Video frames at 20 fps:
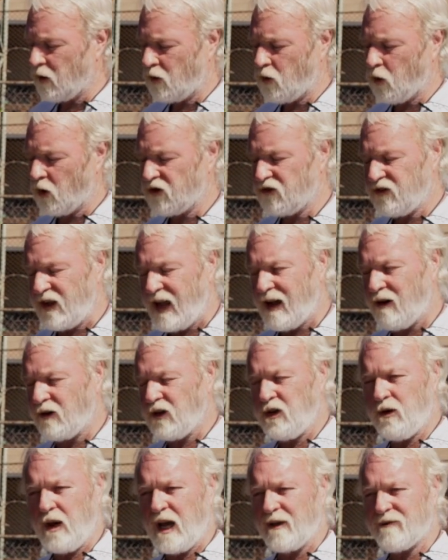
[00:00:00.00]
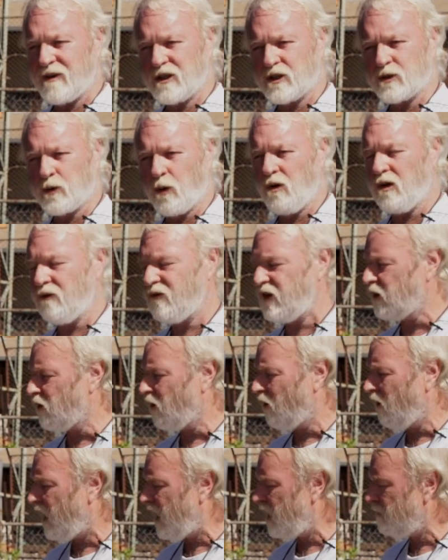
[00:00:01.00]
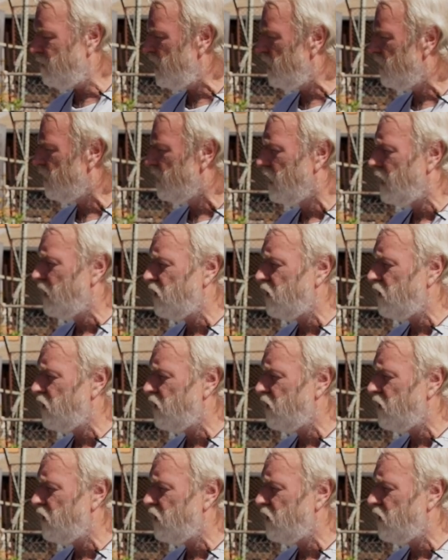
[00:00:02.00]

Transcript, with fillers: Of course, now you have control of your alignment.